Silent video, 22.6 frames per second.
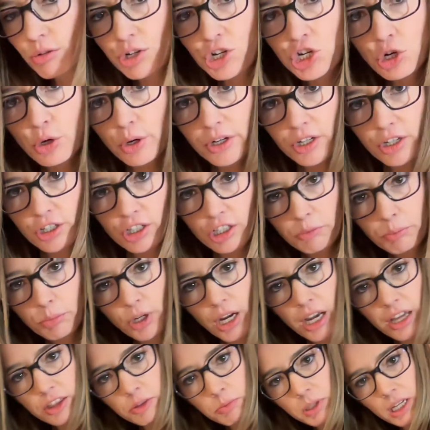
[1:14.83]
a short cook
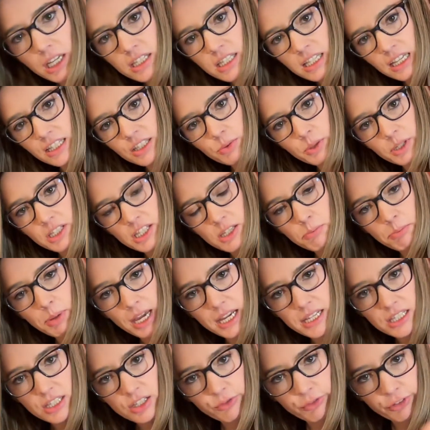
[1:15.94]
broth because that's what's
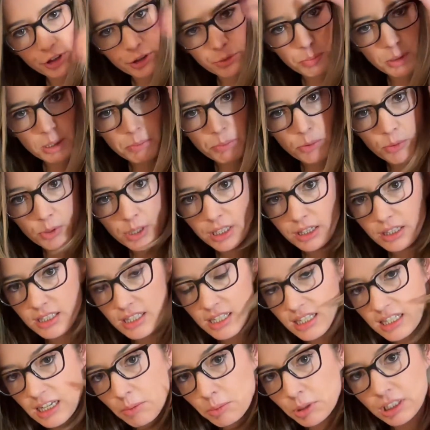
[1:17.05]
best for people with
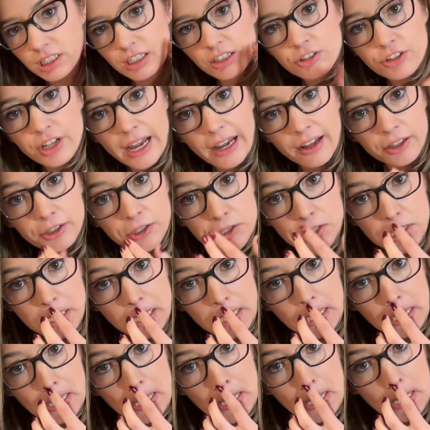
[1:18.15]
systemic nickel allergy.
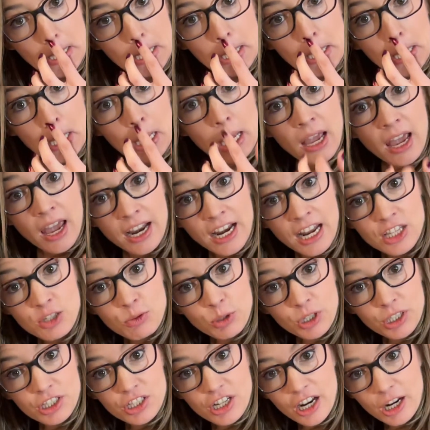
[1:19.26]
And as we're
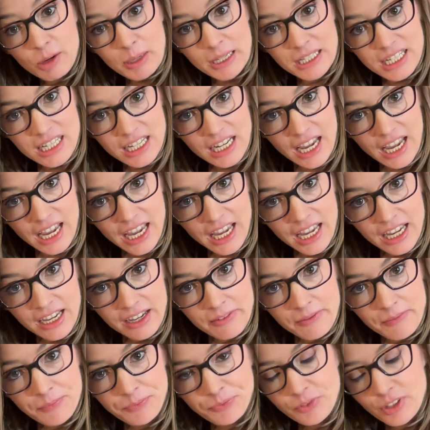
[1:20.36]
going to talk about today,
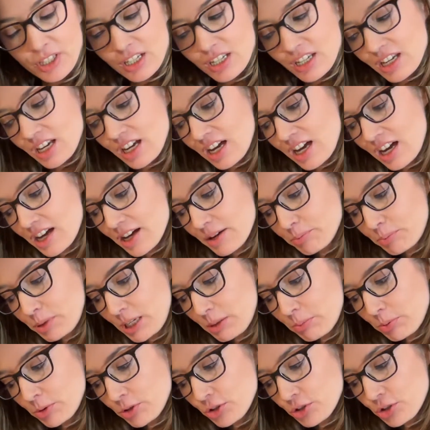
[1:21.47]

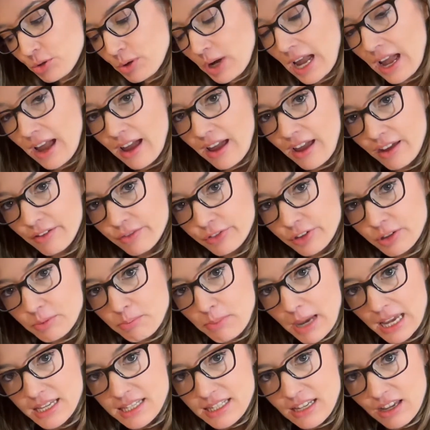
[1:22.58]
people who have
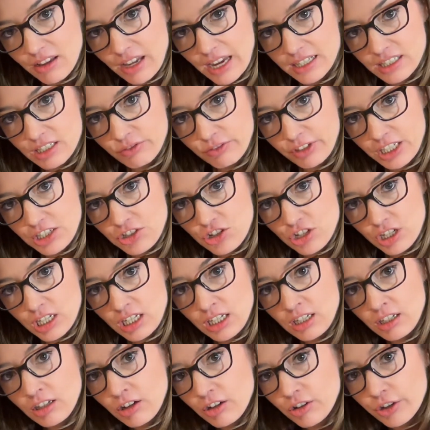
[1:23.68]
mast cell
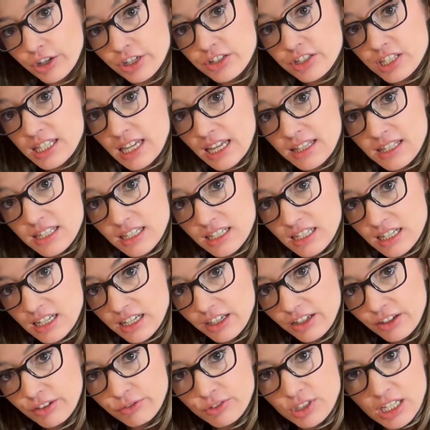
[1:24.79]
activation or are
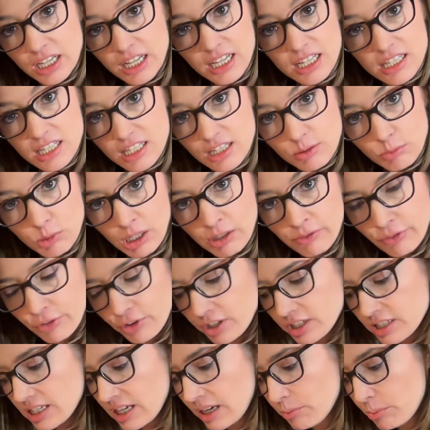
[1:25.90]
sensitive to histamine, for
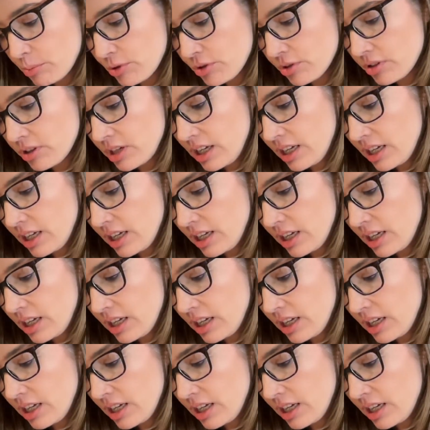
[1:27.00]
example,